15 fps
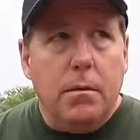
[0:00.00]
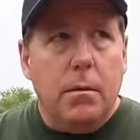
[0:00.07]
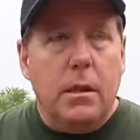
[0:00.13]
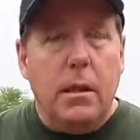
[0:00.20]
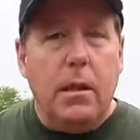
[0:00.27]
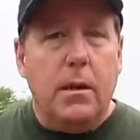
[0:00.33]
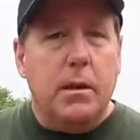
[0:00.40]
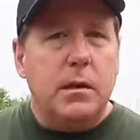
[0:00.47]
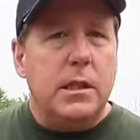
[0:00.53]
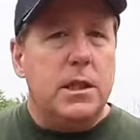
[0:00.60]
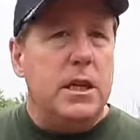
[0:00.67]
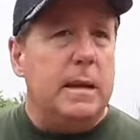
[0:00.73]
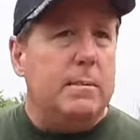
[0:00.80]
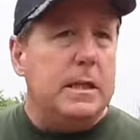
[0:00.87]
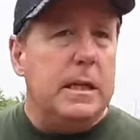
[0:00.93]
you know those
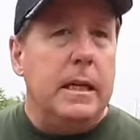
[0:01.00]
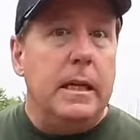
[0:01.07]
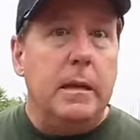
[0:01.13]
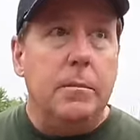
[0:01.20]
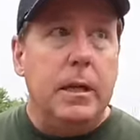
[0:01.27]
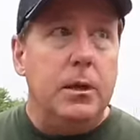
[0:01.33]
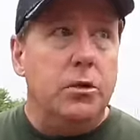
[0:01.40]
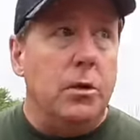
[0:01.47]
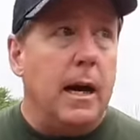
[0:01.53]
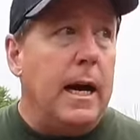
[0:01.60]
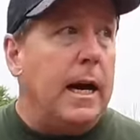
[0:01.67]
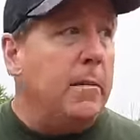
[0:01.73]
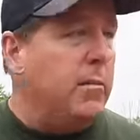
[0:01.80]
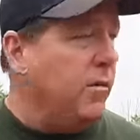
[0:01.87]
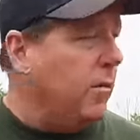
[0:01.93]
chips need to be
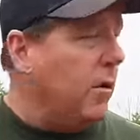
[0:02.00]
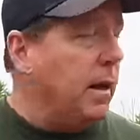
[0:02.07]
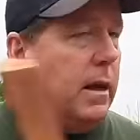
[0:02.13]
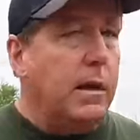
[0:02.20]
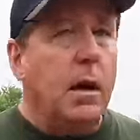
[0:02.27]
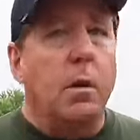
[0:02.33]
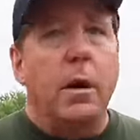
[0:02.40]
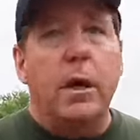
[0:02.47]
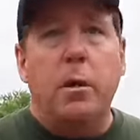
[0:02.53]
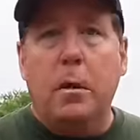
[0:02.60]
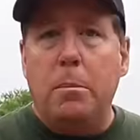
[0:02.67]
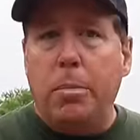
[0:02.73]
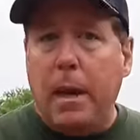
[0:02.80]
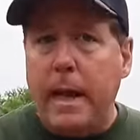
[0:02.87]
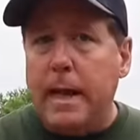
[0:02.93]
dry before they go into
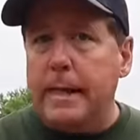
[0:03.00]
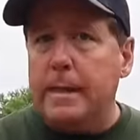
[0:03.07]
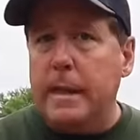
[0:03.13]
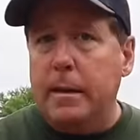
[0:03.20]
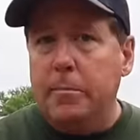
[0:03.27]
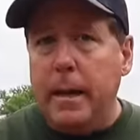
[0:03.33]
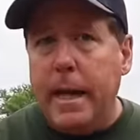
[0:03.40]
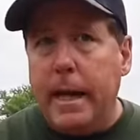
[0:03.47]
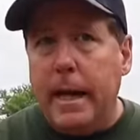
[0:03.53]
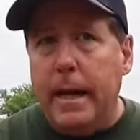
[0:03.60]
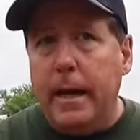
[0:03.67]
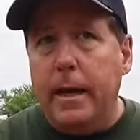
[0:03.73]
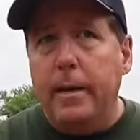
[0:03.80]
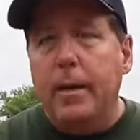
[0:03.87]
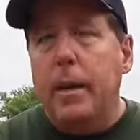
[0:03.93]
a plastic bag
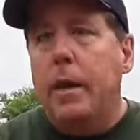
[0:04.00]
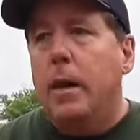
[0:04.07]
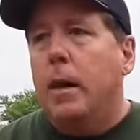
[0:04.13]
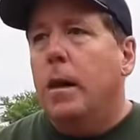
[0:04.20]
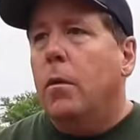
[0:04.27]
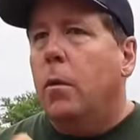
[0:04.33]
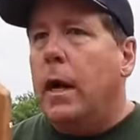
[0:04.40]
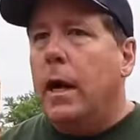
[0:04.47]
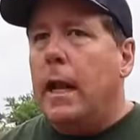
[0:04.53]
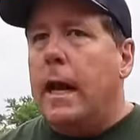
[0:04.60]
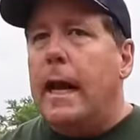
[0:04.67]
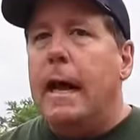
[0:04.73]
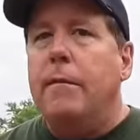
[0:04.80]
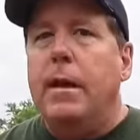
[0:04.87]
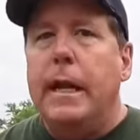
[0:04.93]
well
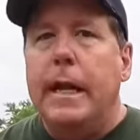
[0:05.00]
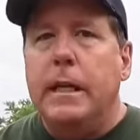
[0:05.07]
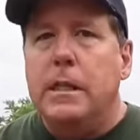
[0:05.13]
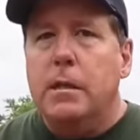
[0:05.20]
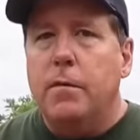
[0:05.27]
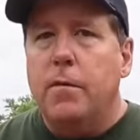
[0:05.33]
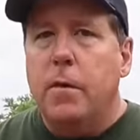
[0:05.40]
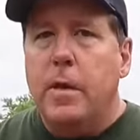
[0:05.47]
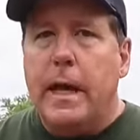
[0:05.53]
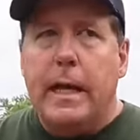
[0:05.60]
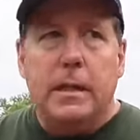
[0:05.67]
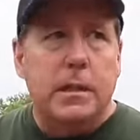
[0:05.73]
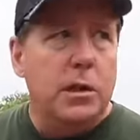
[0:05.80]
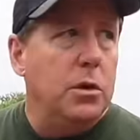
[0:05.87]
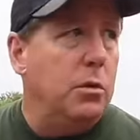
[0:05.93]
I have an answer for
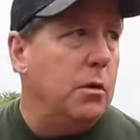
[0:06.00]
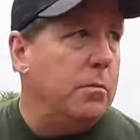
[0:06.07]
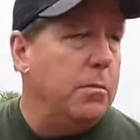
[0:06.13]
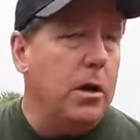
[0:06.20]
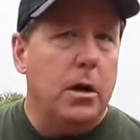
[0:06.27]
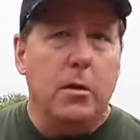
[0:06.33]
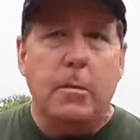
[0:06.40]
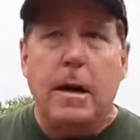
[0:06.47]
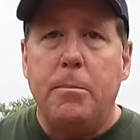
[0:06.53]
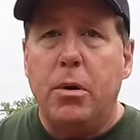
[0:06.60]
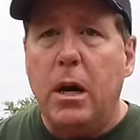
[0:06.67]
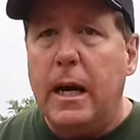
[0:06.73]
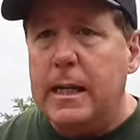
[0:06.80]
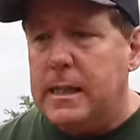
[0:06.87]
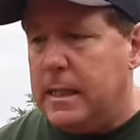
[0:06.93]
that too with part of my
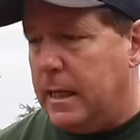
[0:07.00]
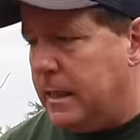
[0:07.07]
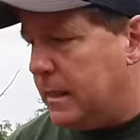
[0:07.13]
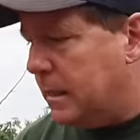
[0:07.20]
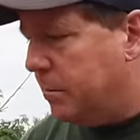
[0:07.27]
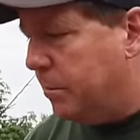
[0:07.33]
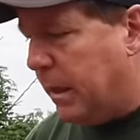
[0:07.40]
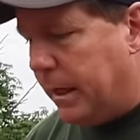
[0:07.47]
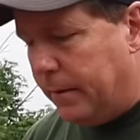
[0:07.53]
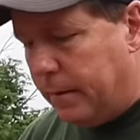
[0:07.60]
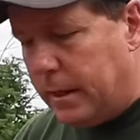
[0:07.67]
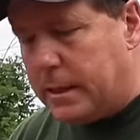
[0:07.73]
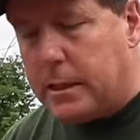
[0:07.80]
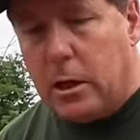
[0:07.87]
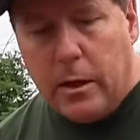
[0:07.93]
process
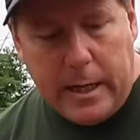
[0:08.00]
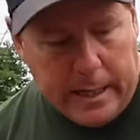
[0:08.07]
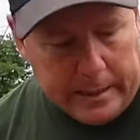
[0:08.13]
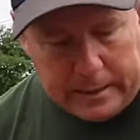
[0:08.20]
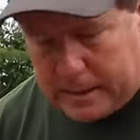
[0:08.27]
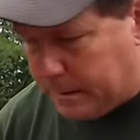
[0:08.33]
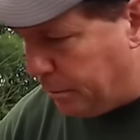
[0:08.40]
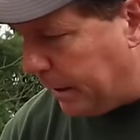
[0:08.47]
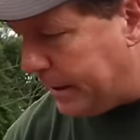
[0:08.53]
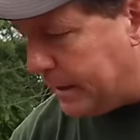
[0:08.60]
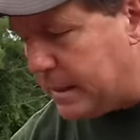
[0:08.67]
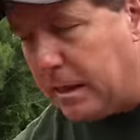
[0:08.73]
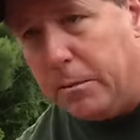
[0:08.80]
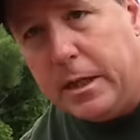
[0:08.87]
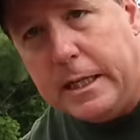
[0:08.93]
but let's go ahead and split
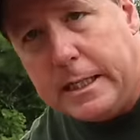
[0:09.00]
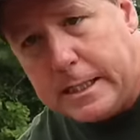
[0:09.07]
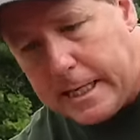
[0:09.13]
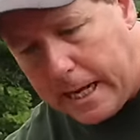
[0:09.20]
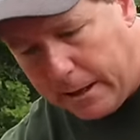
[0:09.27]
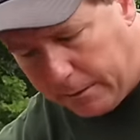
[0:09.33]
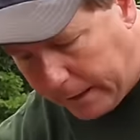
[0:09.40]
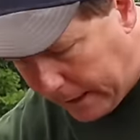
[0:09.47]
some of these down